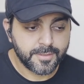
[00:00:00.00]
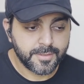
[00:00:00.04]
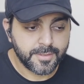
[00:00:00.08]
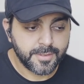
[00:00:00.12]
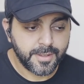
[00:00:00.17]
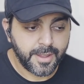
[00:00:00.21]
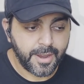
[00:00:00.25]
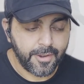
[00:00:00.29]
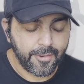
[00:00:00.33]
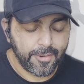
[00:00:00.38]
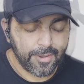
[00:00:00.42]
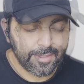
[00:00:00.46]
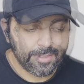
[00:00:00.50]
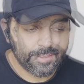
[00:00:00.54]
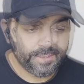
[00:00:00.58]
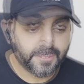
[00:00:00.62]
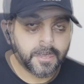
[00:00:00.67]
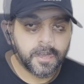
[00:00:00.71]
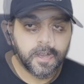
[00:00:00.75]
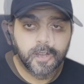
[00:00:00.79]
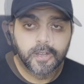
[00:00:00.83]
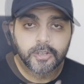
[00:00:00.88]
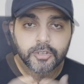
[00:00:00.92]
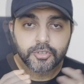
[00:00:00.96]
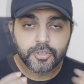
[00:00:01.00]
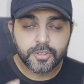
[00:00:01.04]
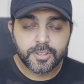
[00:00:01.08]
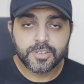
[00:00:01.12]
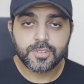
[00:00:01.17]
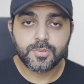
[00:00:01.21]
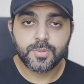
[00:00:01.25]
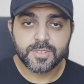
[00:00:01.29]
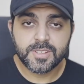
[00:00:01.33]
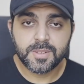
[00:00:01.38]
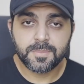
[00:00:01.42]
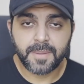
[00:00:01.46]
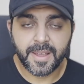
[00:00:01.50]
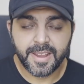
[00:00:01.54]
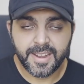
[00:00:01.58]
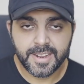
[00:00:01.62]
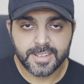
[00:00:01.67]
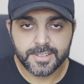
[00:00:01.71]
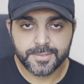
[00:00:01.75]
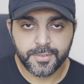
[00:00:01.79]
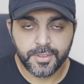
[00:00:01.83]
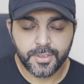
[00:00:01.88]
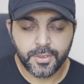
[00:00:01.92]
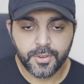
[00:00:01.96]
hearing this. So this was the mic
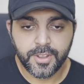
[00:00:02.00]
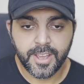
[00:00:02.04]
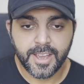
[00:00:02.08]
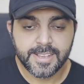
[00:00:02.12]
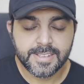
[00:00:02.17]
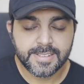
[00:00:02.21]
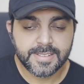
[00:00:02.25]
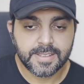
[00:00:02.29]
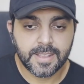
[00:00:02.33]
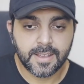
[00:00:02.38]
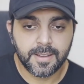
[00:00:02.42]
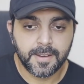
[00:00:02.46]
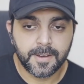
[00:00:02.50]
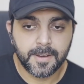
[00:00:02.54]
test for you guys.